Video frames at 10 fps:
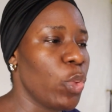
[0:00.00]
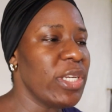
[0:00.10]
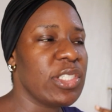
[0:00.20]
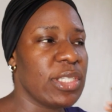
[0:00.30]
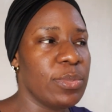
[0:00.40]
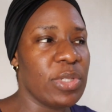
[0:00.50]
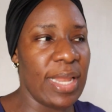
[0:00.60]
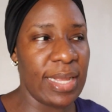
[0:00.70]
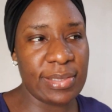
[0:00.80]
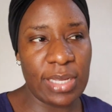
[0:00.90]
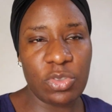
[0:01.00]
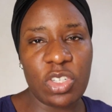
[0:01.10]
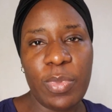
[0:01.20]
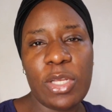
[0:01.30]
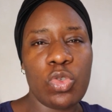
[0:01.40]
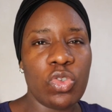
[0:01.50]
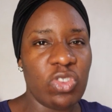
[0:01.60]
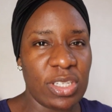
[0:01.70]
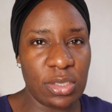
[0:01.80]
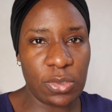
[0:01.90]
When she came the last time, she made 2
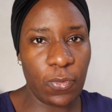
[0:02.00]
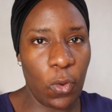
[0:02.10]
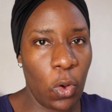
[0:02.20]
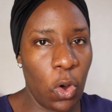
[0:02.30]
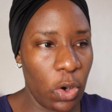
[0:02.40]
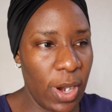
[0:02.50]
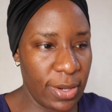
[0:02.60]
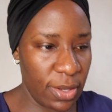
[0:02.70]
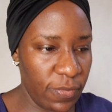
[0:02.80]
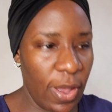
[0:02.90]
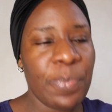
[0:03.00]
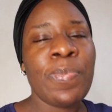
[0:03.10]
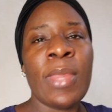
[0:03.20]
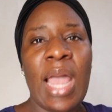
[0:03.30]
dresses for Cora and Ava.